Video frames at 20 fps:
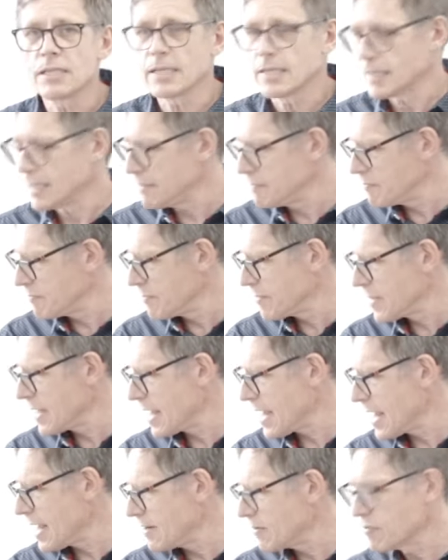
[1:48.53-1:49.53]

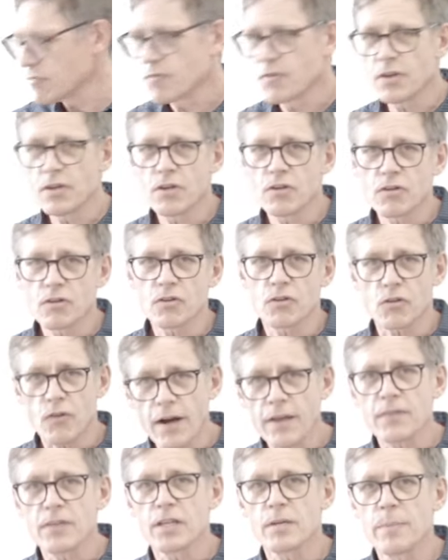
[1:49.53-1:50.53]
And the
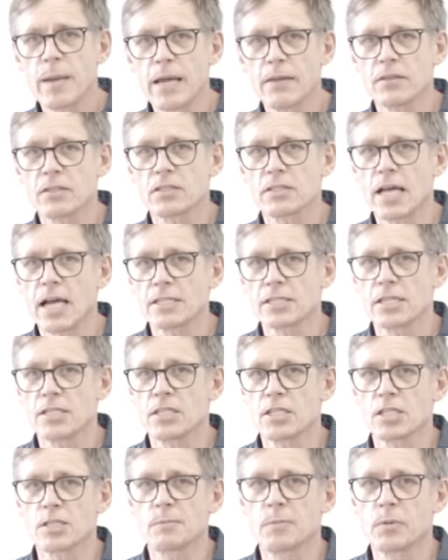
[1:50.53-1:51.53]
great thing about the
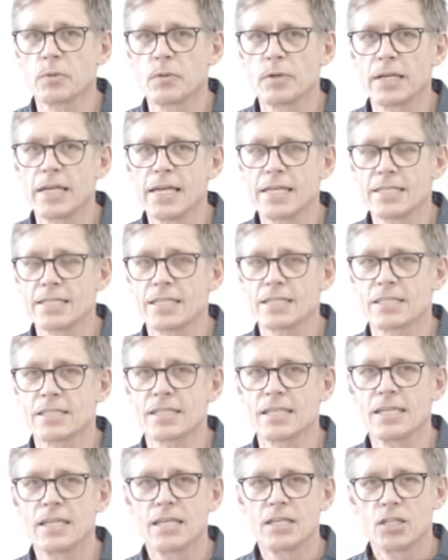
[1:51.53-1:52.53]
StarSense Explorer is it